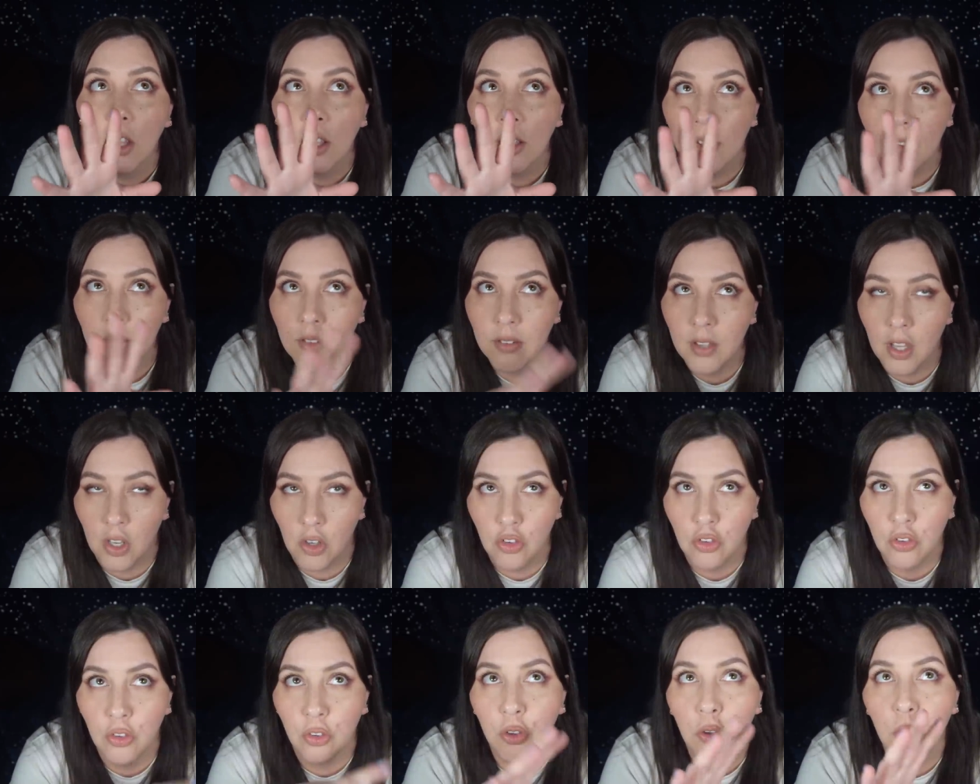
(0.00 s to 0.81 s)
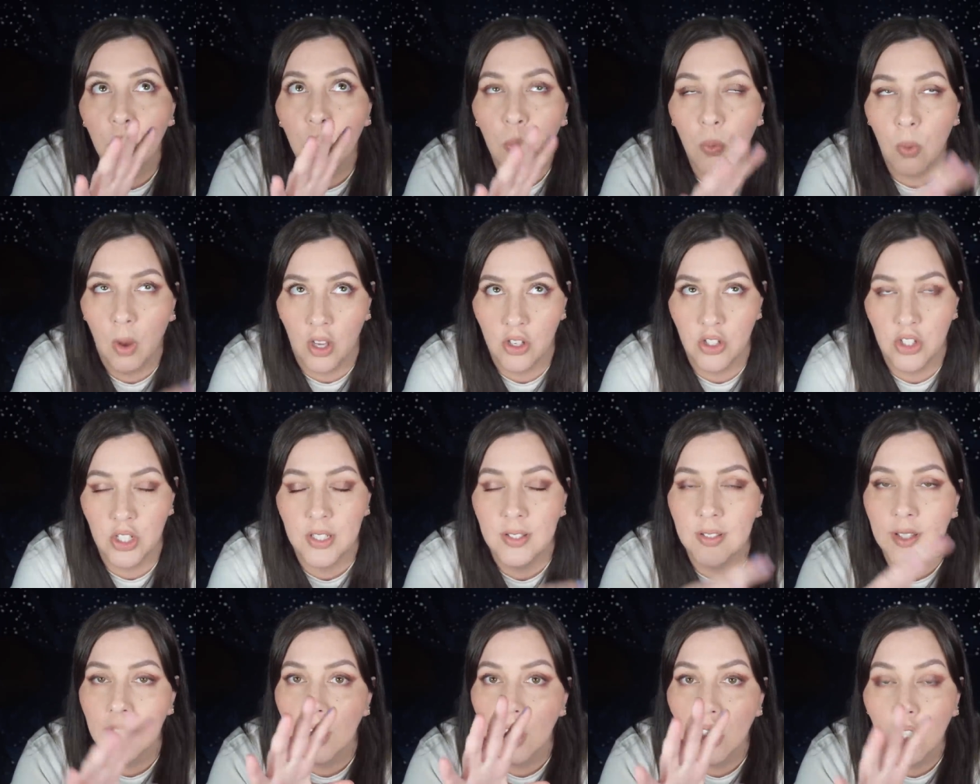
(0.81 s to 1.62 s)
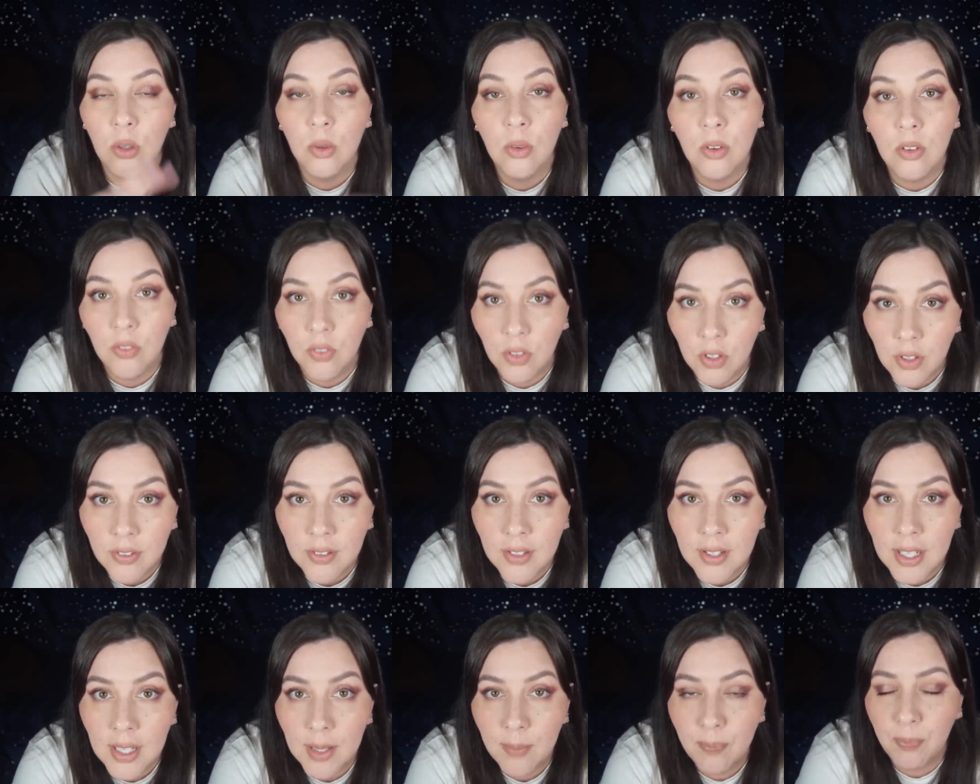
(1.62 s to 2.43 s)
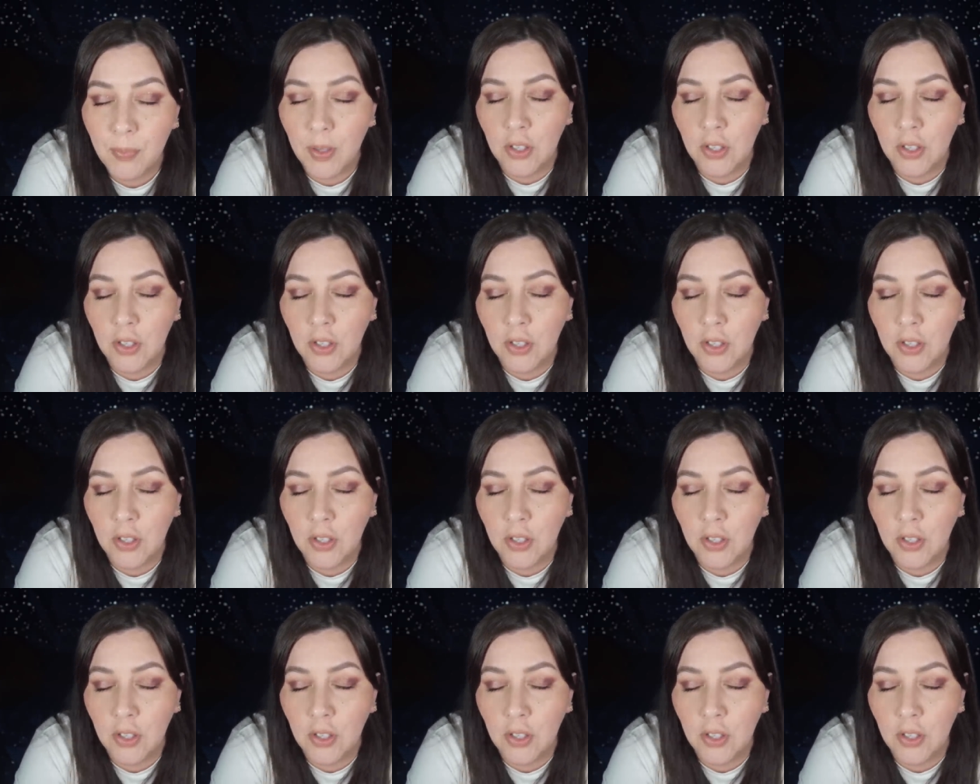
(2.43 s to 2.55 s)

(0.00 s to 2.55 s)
Central Washington University,